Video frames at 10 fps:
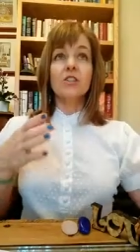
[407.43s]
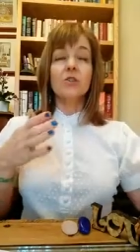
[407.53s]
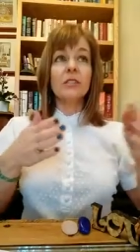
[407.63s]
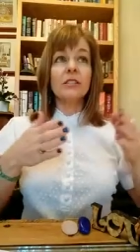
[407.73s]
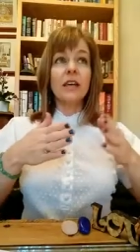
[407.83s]

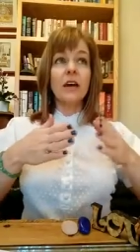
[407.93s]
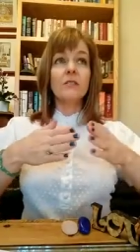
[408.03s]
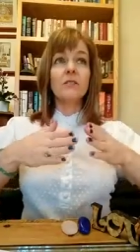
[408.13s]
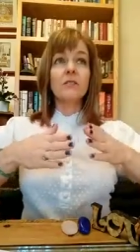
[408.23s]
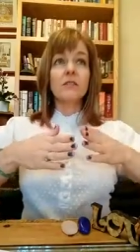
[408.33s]
So it
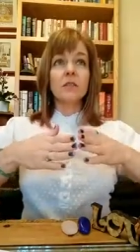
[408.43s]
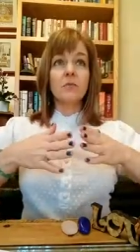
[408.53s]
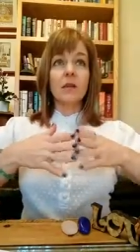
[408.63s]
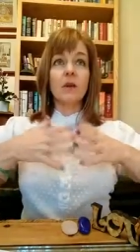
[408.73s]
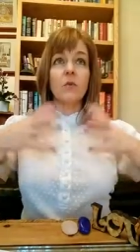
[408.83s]
sounds to
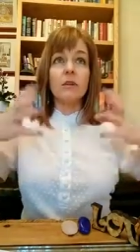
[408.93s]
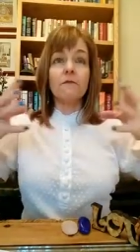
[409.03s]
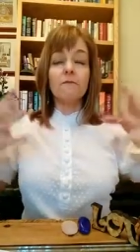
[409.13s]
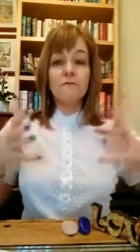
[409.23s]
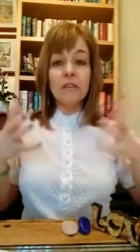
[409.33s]
me, or what
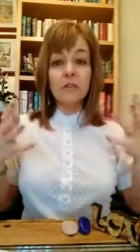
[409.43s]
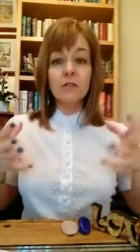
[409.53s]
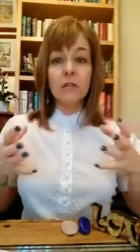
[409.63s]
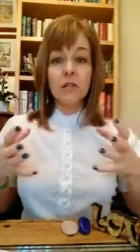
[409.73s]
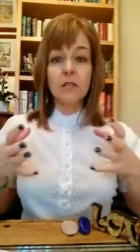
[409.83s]
it
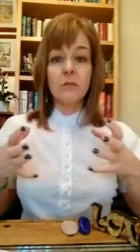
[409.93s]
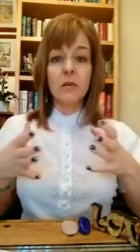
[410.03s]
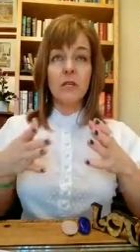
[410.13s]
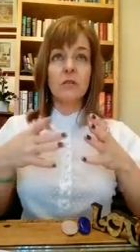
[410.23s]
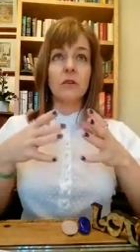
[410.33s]
feels like to
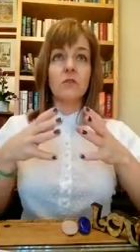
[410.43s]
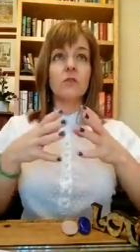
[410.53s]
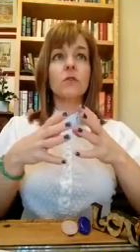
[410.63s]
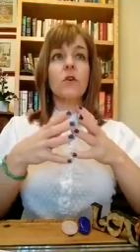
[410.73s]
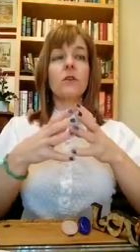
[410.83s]
me, is that you're
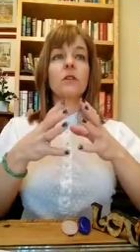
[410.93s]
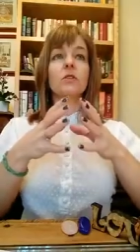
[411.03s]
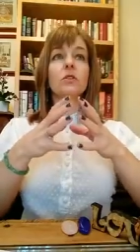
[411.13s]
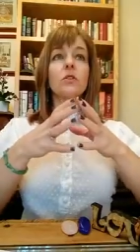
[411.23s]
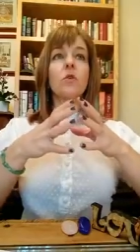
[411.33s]
starting
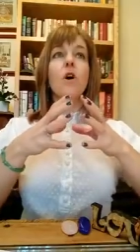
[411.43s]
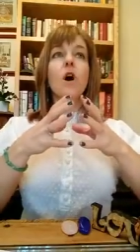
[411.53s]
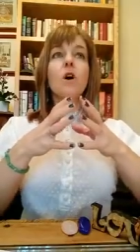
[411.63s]
to